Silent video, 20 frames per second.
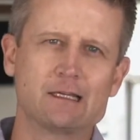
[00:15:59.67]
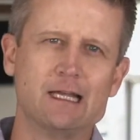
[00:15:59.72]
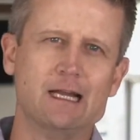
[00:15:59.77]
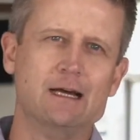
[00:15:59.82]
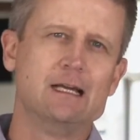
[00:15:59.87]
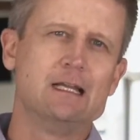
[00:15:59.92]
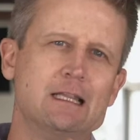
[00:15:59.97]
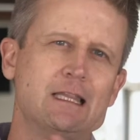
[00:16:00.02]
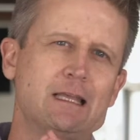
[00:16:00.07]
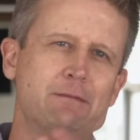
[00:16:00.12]

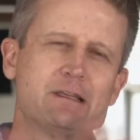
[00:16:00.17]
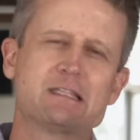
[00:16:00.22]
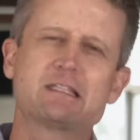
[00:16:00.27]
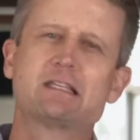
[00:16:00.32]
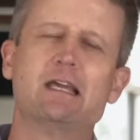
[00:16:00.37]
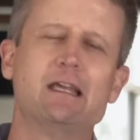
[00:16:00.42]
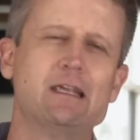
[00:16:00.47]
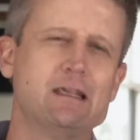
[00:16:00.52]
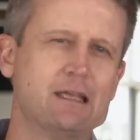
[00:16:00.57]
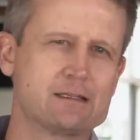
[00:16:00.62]
Now, let me
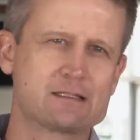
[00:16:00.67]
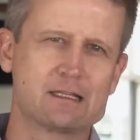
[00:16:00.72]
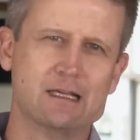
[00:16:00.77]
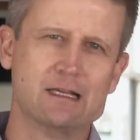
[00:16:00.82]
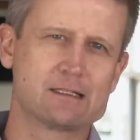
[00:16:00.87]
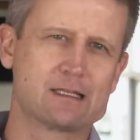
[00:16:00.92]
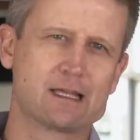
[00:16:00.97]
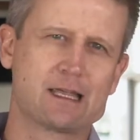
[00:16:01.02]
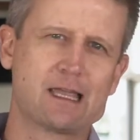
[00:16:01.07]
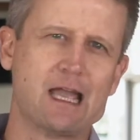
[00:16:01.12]
say as,
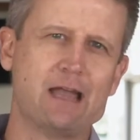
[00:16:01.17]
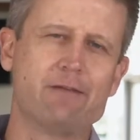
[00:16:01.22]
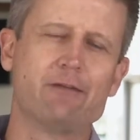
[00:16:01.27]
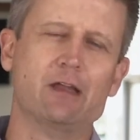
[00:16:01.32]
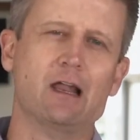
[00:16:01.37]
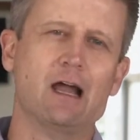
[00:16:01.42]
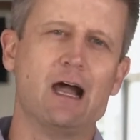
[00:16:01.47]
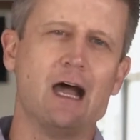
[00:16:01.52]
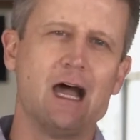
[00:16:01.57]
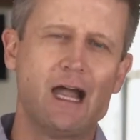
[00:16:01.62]
as the
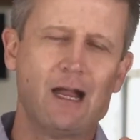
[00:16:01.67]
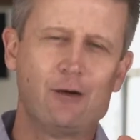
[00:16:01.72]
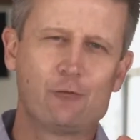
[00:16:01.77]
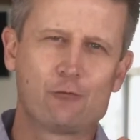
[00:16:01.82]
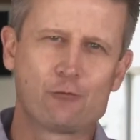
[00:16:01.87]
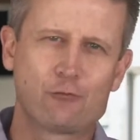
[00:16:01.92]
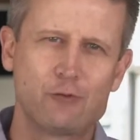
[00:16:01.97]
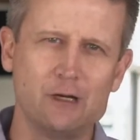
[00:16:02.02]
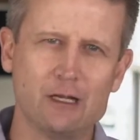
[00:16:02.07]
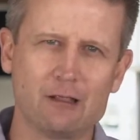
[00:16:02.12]
caveat, I
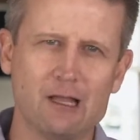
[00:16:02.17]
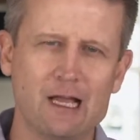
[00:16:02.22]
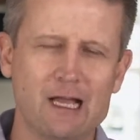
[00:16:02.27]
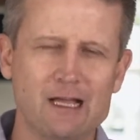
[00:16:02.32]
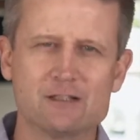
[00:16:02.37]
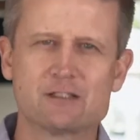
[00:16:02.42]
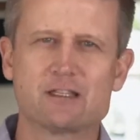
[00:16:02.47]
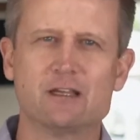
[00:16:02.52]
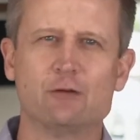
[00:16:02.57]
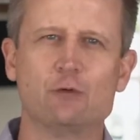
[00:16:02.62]

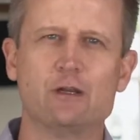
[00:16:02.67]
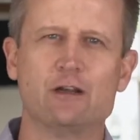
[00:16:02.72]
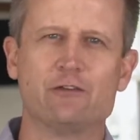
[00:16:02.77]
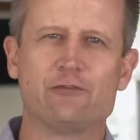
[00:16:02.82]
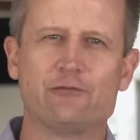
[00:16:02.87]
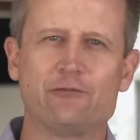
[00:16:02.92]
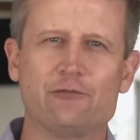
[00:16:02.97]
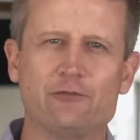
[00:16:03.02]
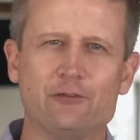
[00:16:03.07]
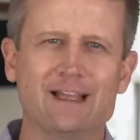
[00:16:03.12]
realize that we are
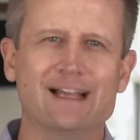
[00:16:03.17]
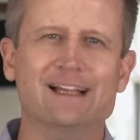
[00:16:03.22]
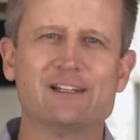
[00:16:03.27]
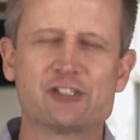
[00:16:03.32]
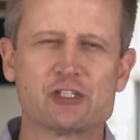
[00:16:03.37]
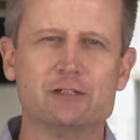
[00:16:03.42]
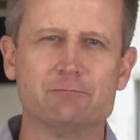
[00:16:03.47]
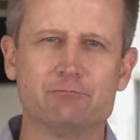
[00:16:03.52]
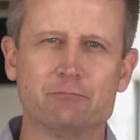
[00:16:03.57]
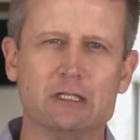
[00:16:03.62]

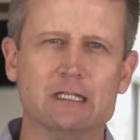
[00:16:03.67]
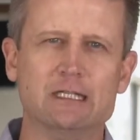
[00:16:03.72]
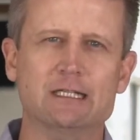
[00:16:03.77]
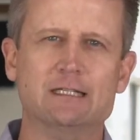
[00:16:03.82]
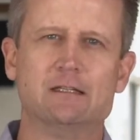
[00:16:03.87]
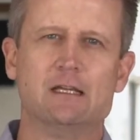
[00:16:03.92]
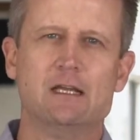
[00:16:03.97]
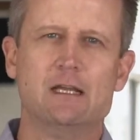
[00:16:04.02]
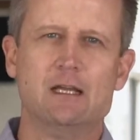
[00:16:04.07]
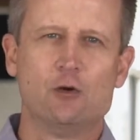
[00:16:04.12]
flesh and
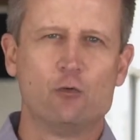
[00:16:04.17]
blood.